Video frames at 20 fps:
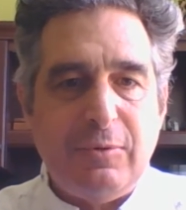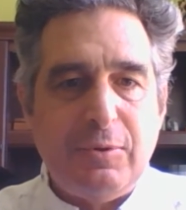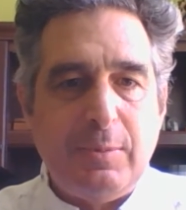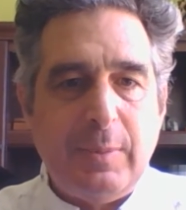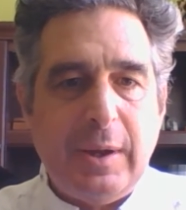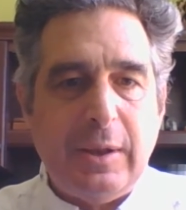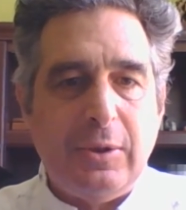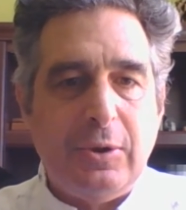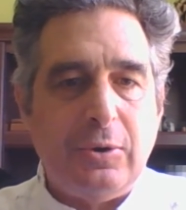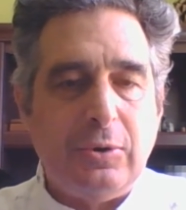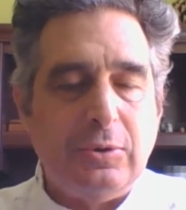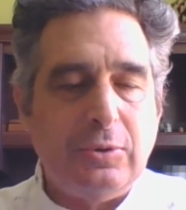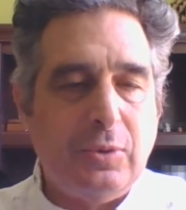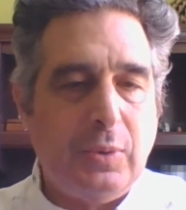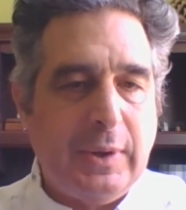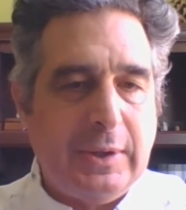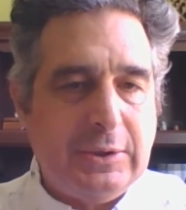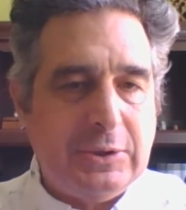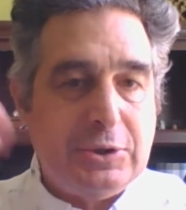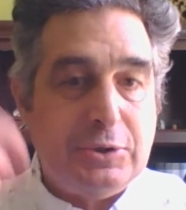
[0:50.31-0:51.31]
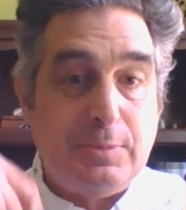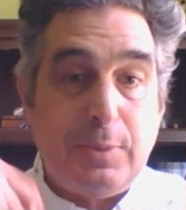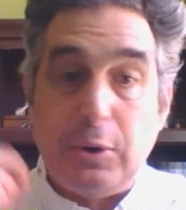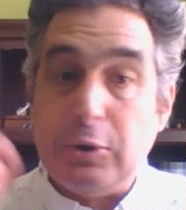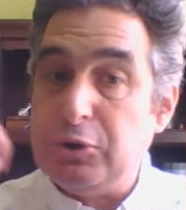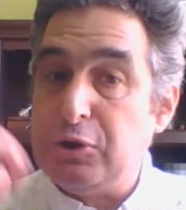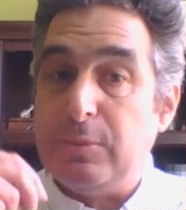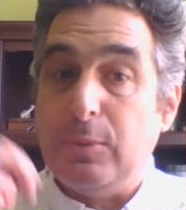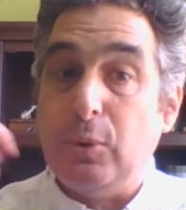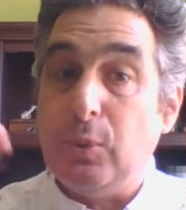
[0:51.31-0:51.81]
with my little quick
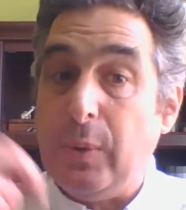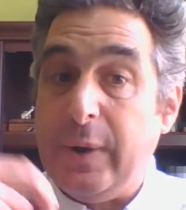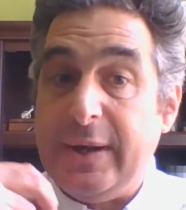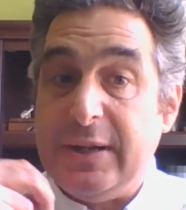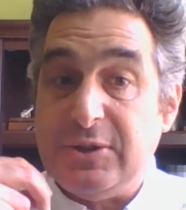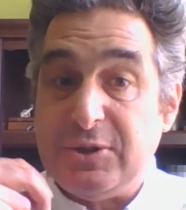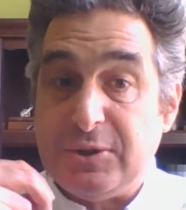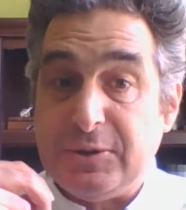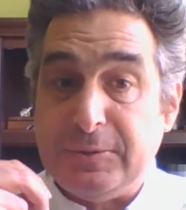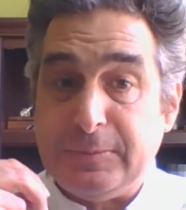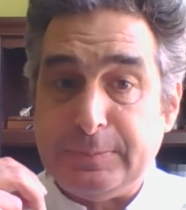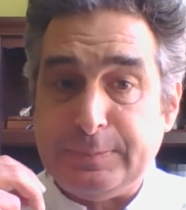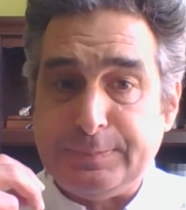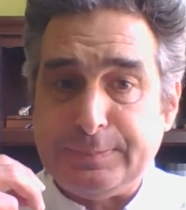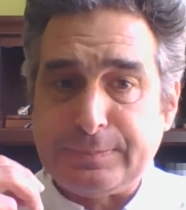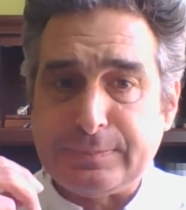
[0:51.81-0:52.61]
disposable razor.